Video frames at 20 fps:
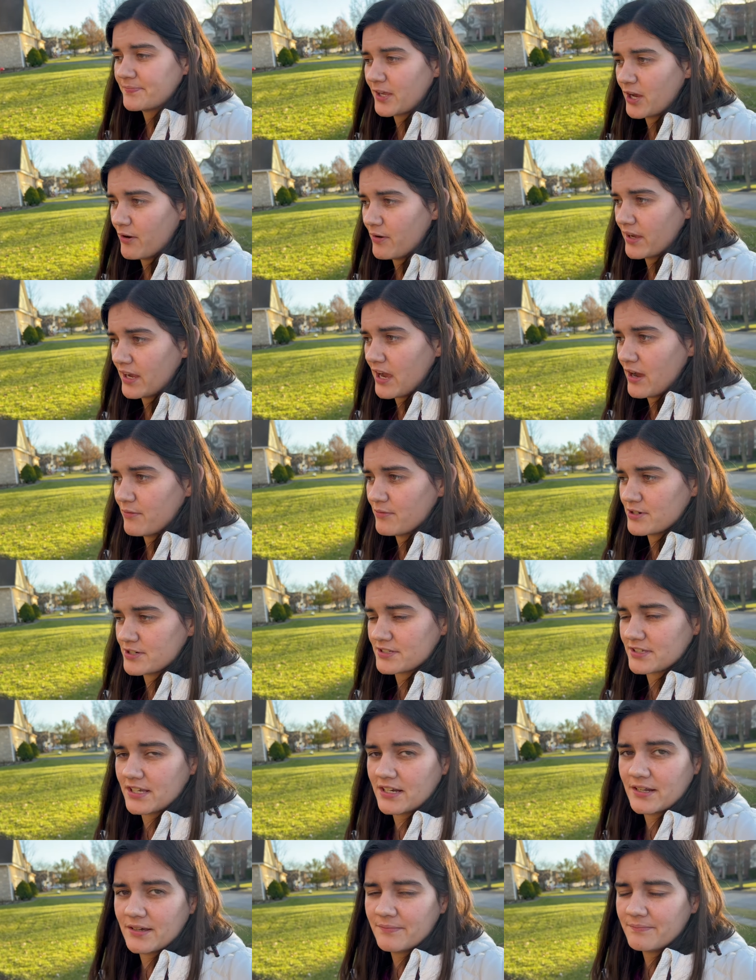going on. We're just
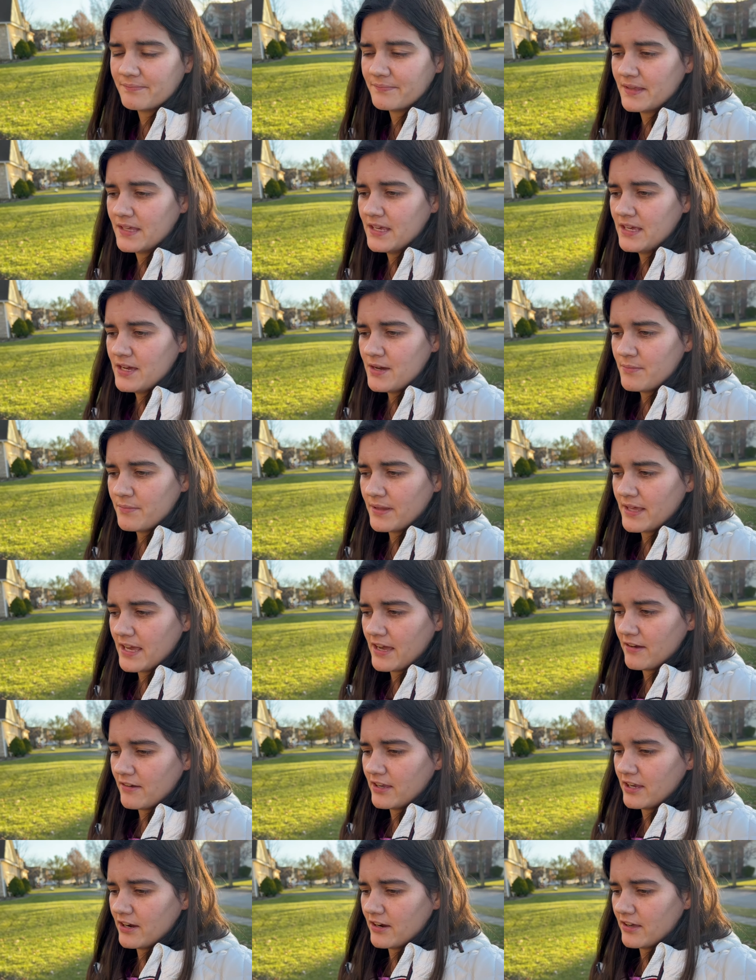going to play
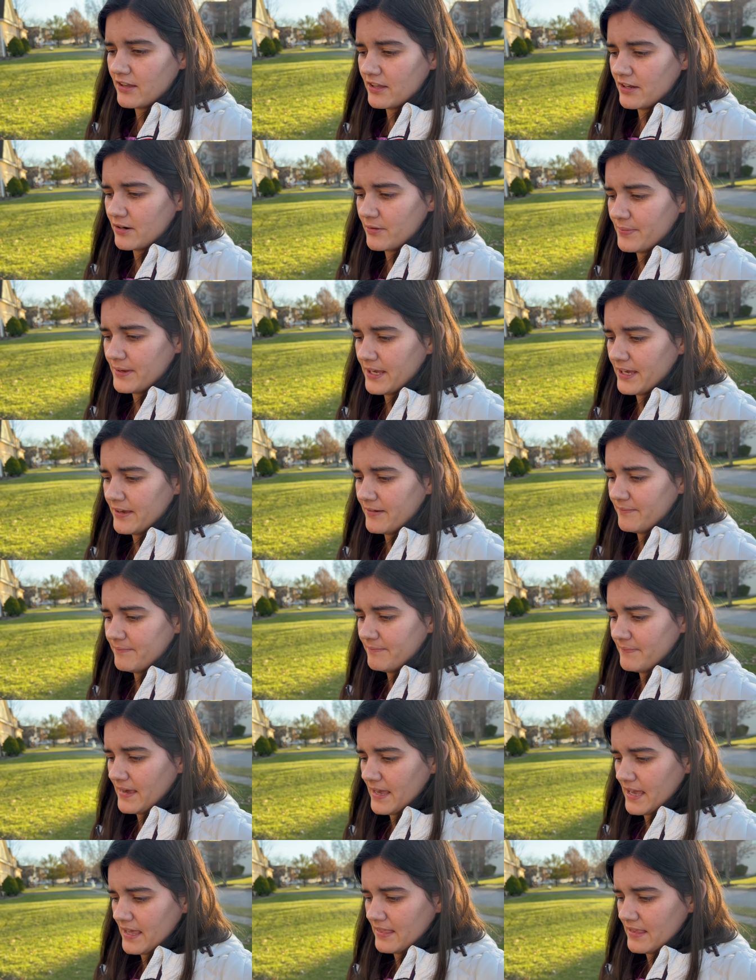out here a little bit
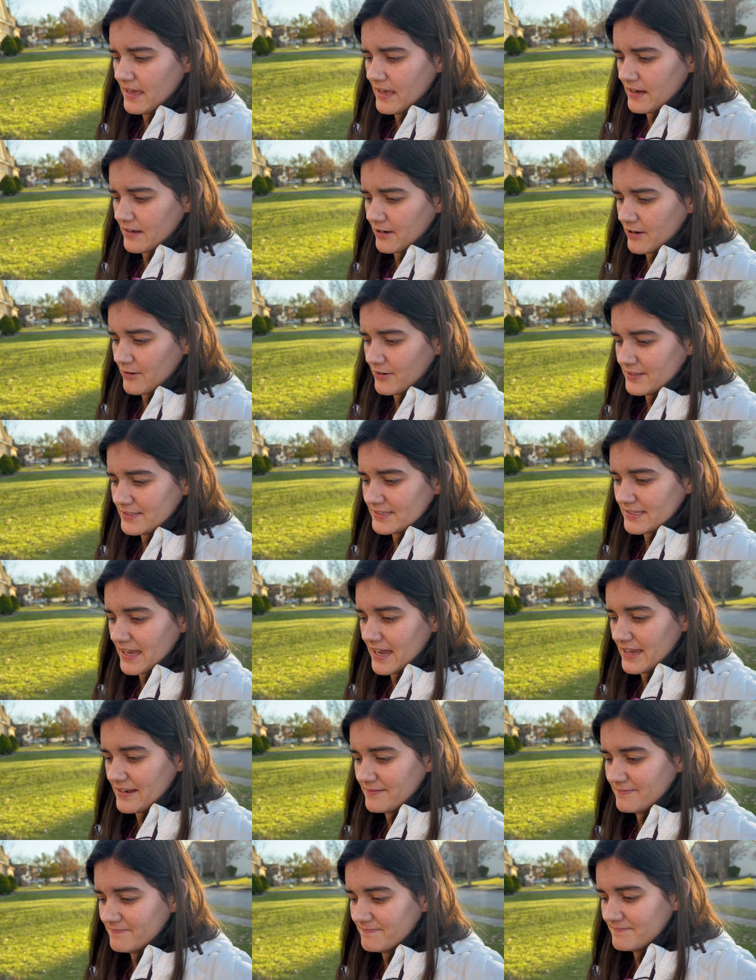and then go
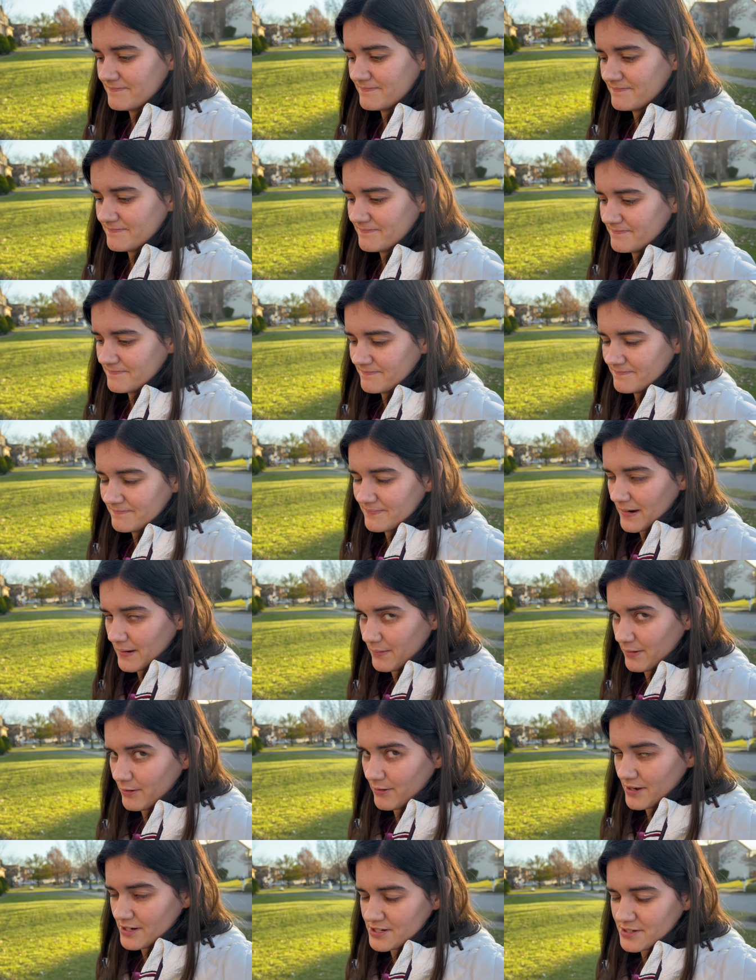inside.
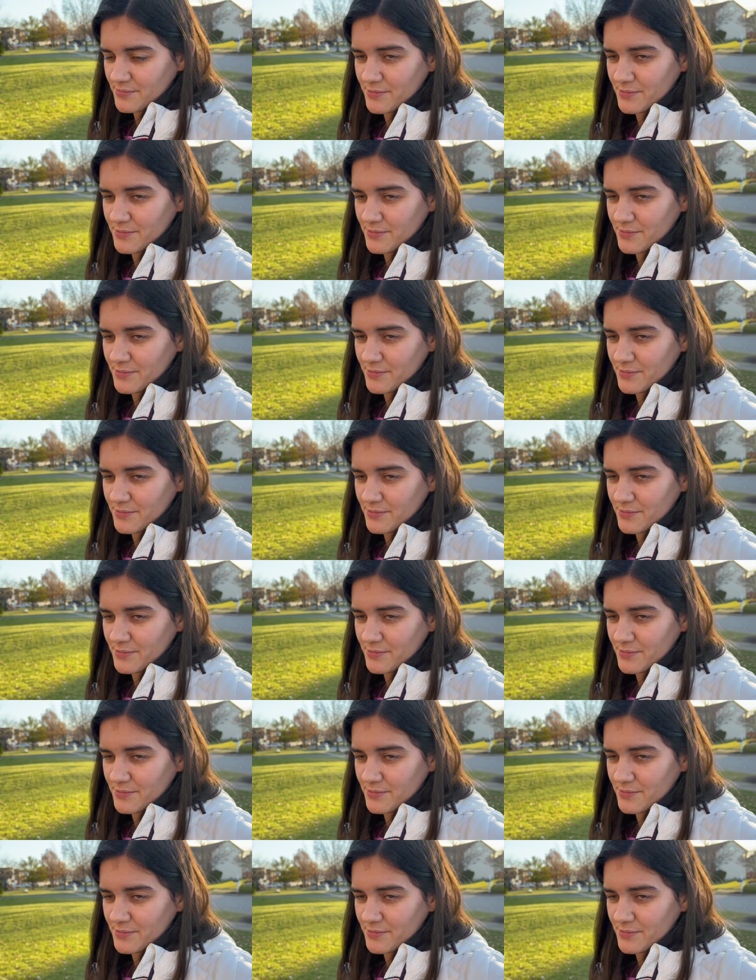Probably watch a